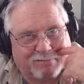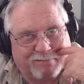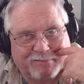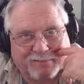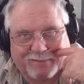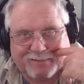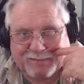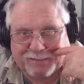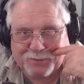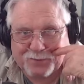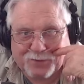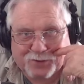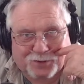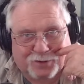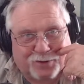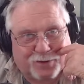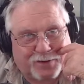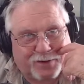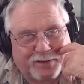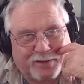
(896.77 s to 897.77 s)
I'm
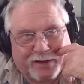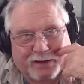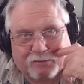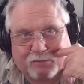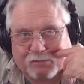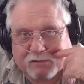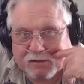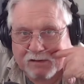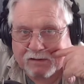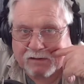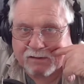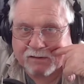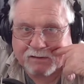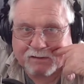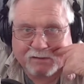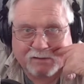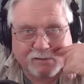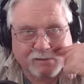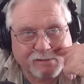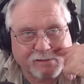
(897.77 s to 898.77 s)
sorry, they weren't
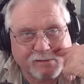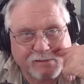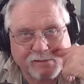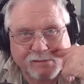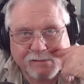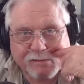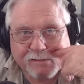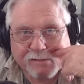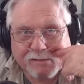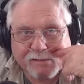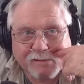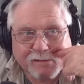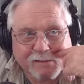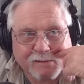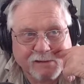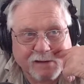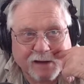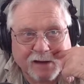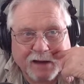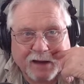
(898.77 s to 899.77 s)
good.
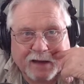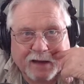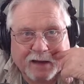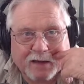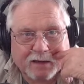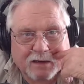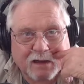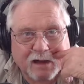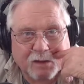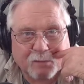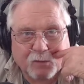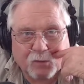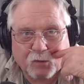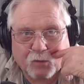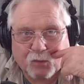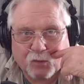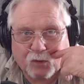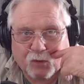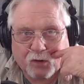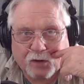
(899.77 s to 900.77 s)
I ate a couple,
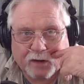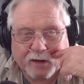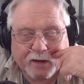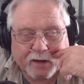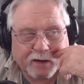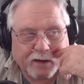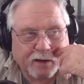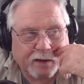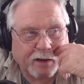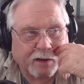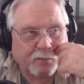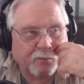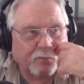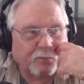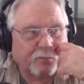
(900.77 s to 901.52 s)
boy, and